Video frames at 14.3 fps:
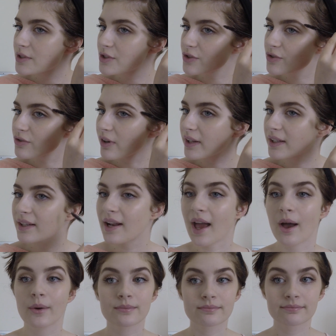straighten
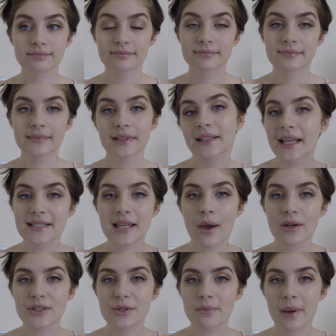out. That's
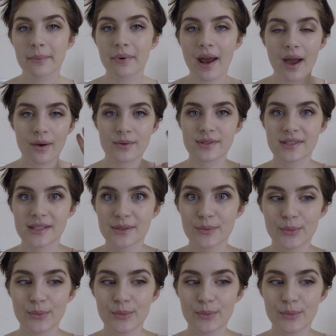how I do my brows.